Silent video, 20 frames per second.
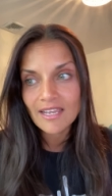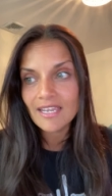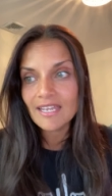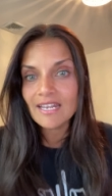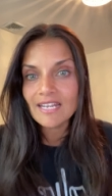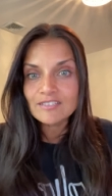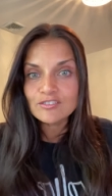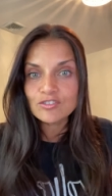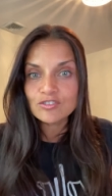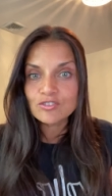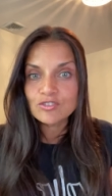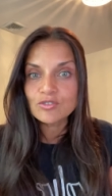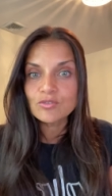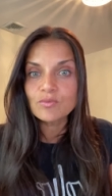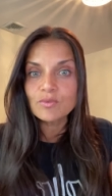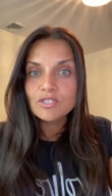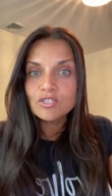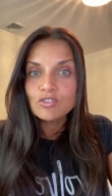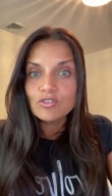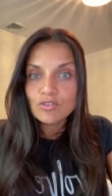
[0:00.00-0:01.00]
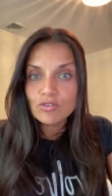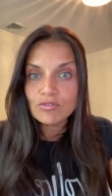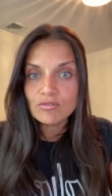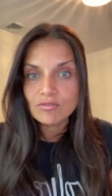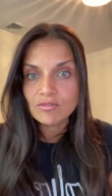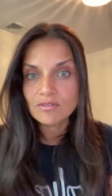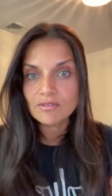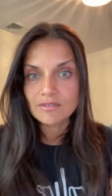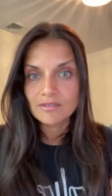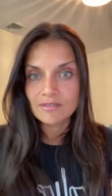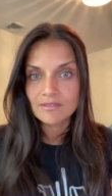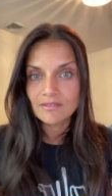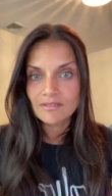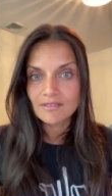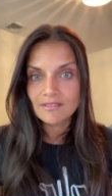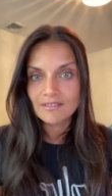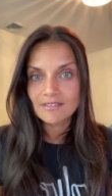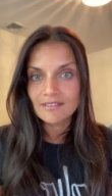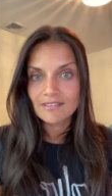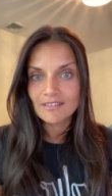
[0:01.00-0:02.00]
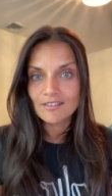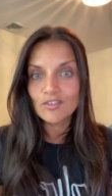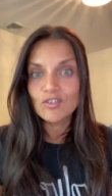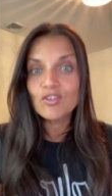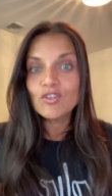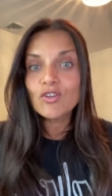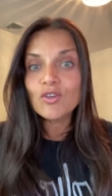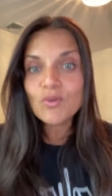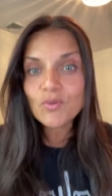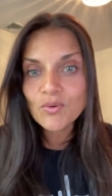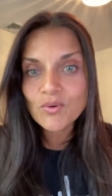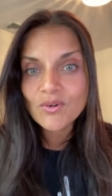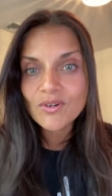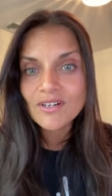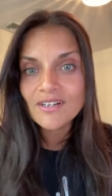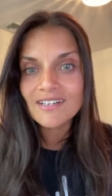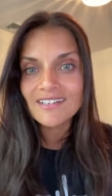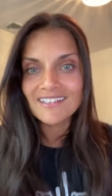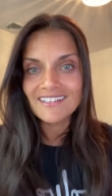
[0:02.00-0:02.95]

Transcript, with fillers: It has to do with you. You.